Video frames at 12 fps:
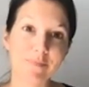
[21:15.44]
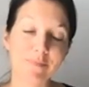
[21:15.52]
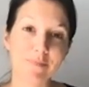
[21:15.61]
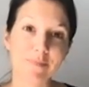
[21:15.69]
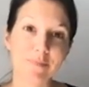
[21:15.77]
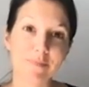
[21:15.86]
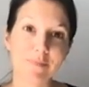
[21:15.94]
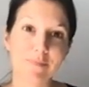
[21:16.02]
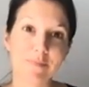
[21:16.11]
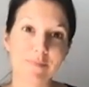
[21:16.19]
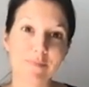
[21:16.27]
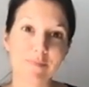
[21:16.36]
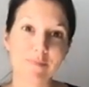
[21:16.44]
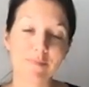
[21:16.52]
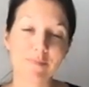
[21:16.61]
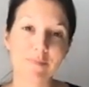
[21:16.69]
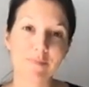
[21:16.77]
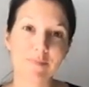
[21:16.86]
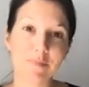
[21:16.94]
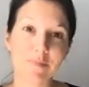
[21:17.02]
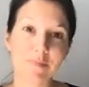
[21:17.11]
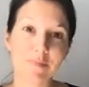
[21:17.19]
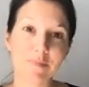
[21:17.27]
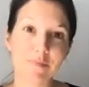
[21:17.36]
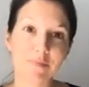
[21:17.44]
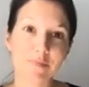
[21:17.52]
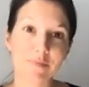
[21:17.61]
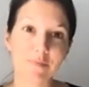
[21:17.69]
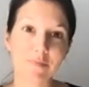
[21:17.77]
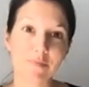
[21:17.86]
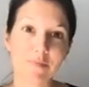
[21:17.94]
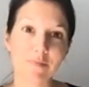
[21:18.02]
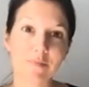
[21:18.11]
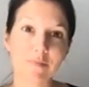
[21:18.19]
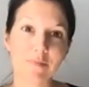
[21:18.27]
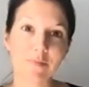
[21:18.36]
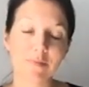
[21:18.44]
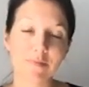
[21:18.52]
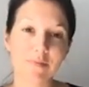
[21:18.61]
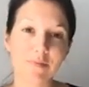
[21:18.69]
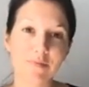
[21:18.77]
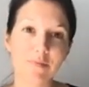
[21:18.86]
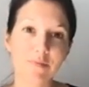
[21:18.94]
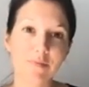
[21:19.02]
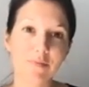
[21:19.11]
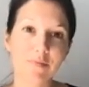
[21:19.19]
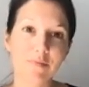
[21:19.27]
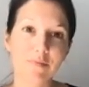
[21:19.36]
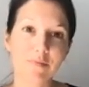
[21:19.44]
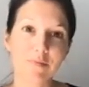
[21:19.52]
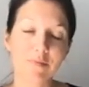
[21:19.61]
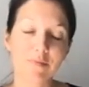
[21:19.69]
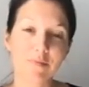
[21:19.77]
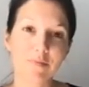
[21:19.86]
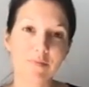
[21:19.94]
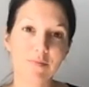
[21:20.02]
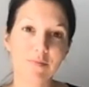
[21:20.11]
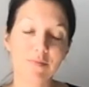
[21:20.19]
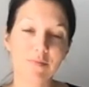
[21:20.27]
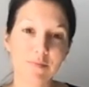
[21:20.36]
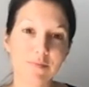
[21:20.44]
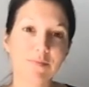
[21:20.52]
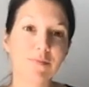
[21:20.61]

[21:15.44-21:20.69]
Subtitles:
[no speech]